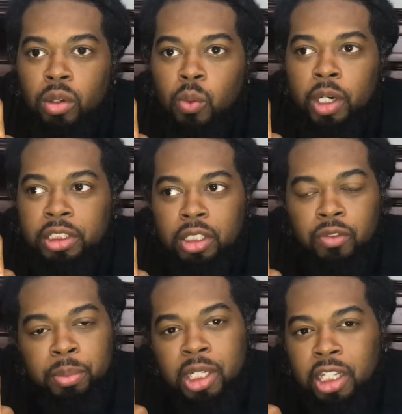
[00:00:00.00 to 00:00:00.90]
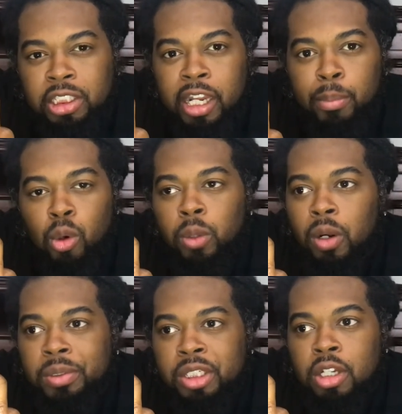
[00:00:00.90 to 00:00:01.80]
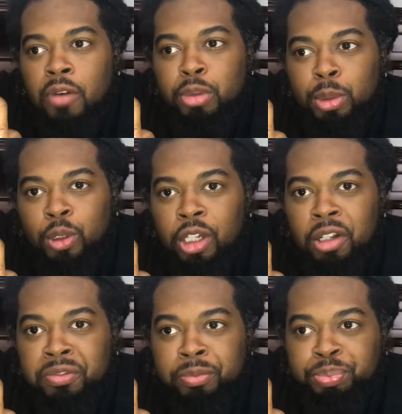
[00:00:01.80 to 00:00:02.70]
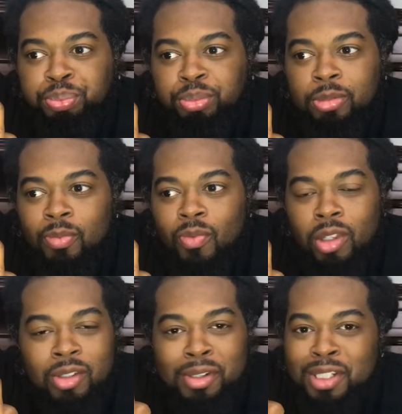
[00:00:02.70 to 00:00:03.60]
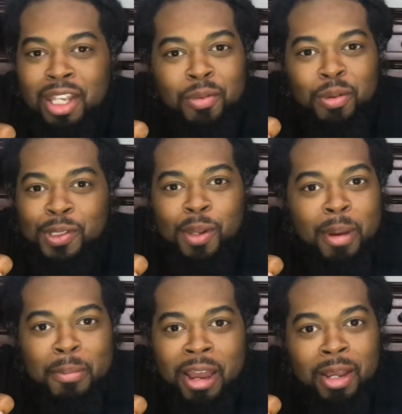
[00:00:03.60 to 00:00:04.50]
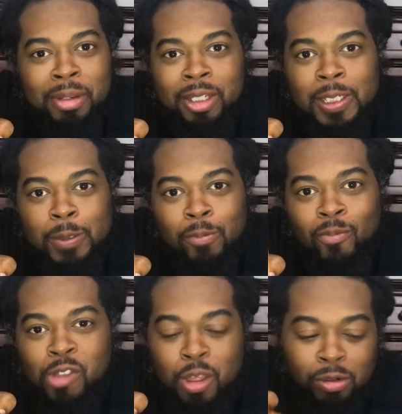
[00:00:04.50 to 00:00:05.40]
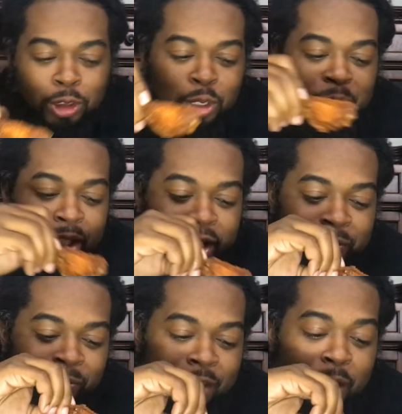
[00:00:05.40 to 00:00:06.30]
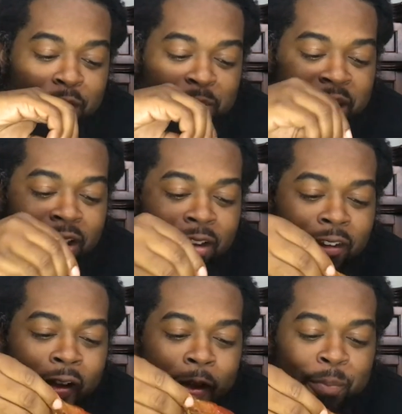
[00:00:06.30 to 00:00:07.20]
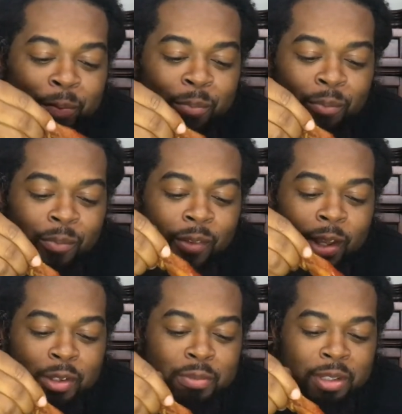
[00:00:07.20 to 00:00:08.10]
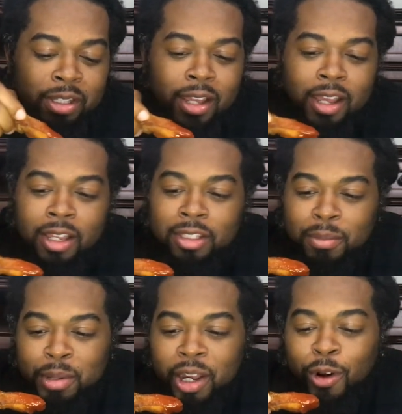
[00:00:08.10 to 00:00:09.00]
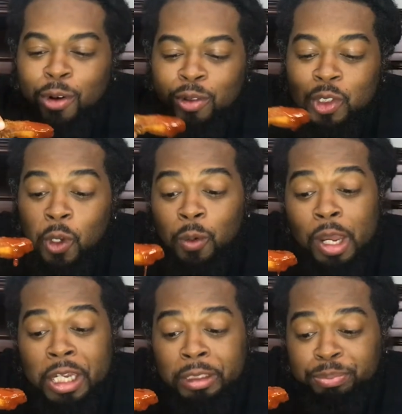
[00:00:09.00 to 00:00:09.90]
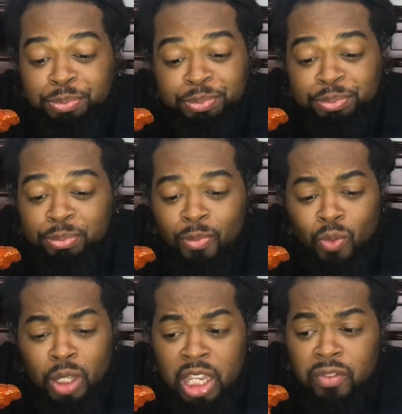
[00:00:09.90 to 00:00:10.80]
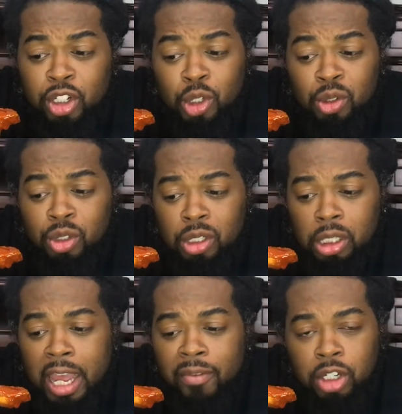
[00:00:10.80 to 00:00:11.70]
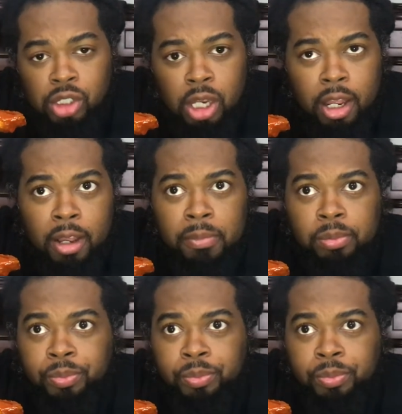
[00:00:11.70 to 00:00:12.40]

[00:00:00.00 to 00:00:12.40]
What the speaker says: what it took for me to get to that point where I was comfortable enough to just say what was on my mind, man. You know what I'm saying? That was me. That was me. The butthole. So, even having a job,